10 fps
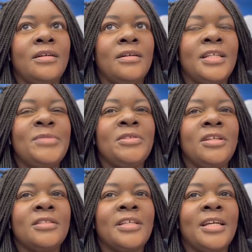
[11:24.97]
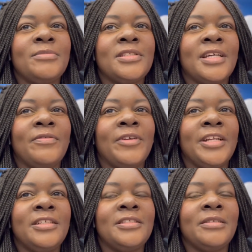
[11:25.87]
It's been a long time since I've
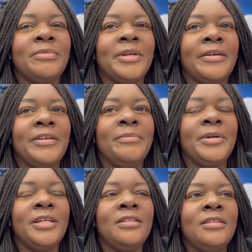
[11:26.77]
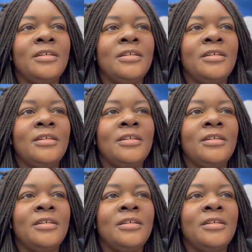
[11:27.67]
read contemporary, but